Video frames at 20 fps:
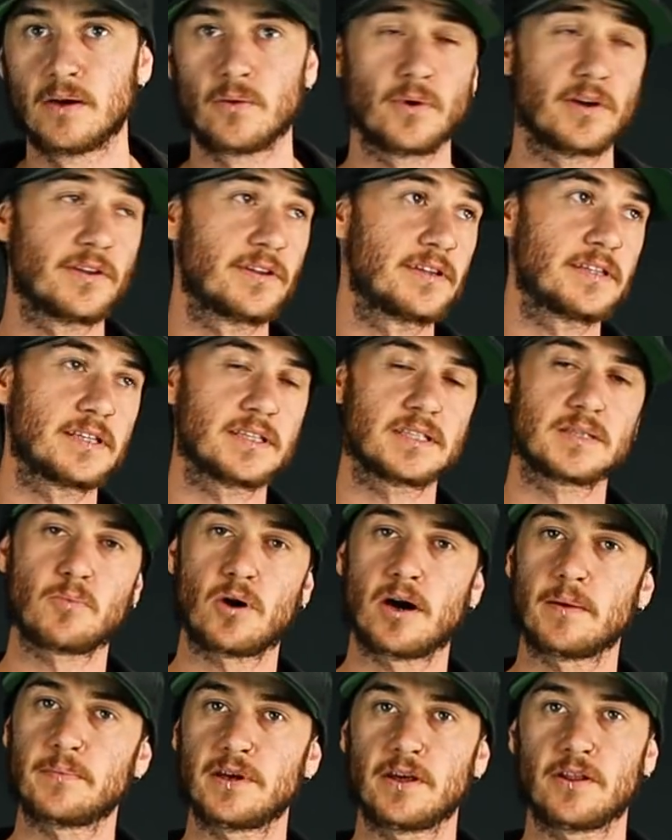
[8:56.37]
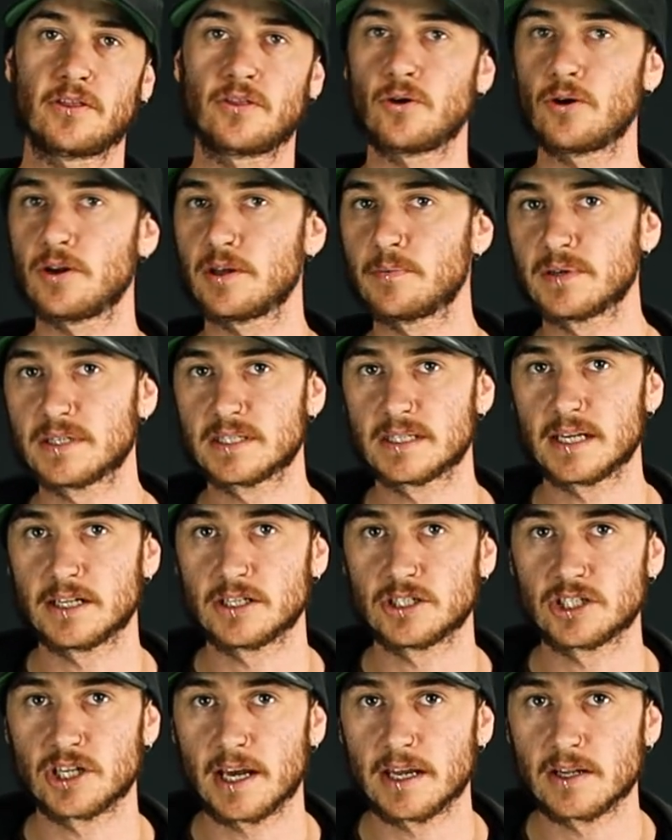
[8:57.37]
Whether this might be a
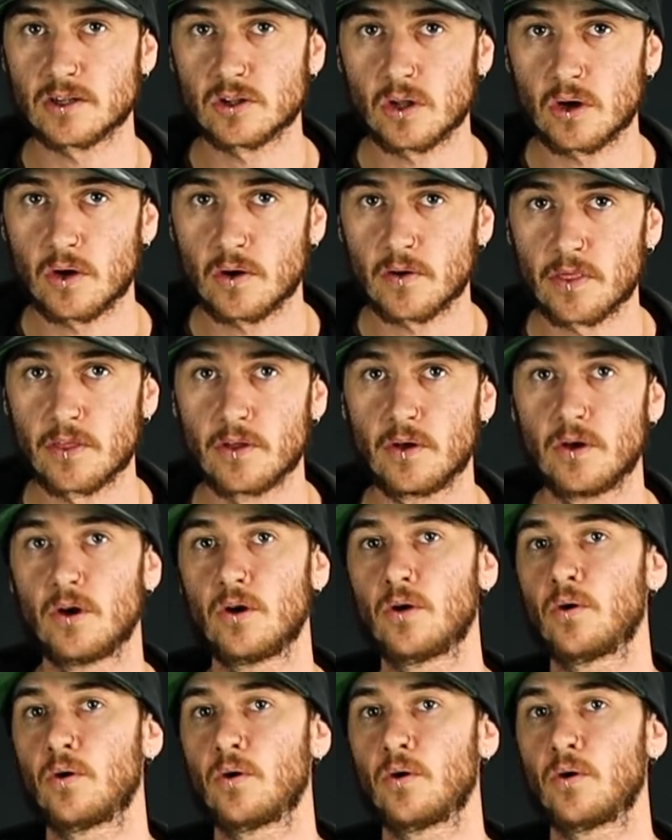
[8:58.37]
30% shade cloth,